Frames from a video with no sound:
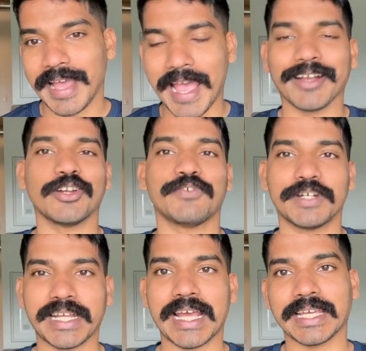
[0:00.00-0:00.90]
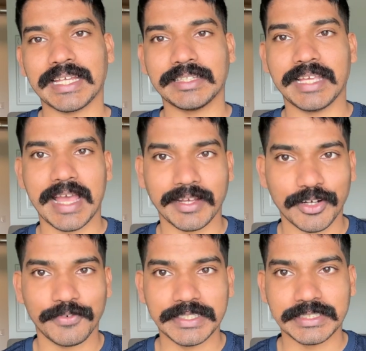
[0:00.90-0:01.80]
angle of attack and the angle
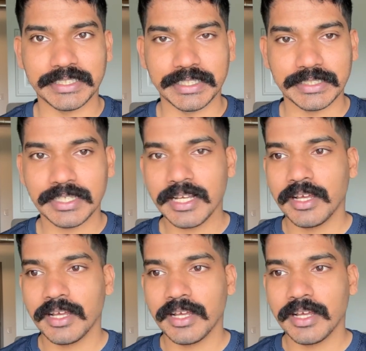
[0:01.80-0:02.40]
of incidence.